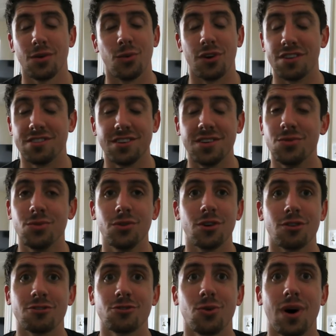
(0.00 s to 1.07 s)
want to see
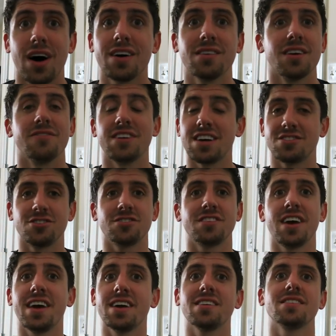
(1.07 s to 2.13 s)
girls squat. If that's your
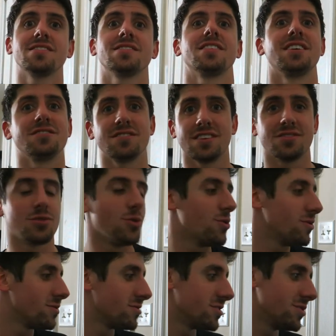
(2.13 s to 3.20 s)
thing, that's, that's
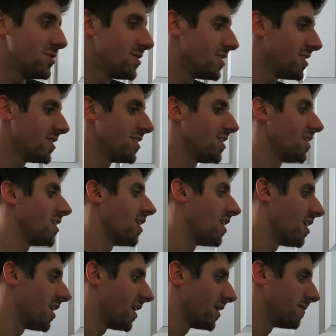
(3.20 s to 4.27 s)
cool too.
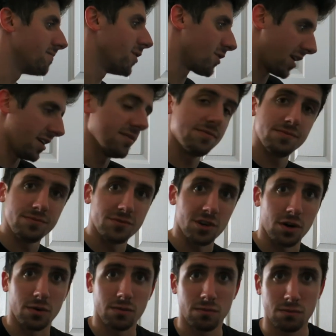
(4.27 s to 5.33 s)
Um, okay,
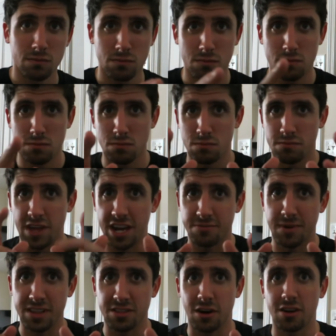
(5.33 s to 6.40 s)
so that is
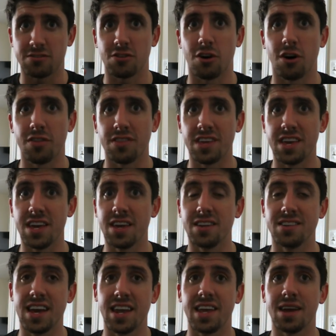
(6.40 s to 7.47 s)
my thoughts on the
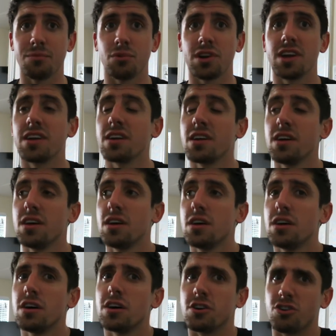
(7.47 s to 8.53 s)
dating and bringing
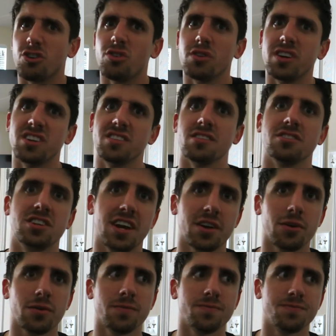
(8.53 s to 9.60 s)
a girl into the
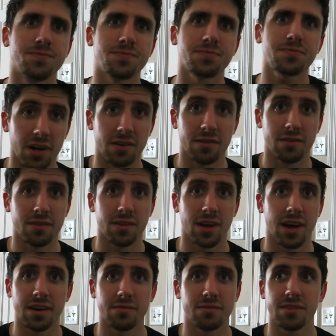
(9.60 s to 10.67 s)
channel. But
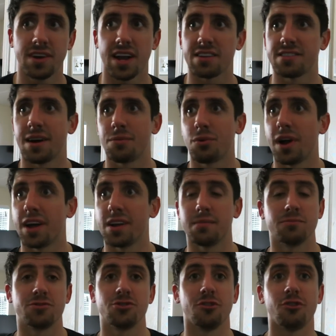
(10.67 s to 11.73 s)
I gotta stop ranting,
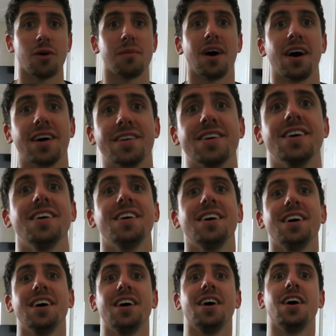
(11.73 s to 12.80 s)
I'm so far behind.
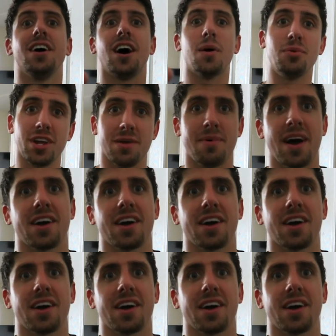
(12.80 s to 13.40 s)
I'll bring you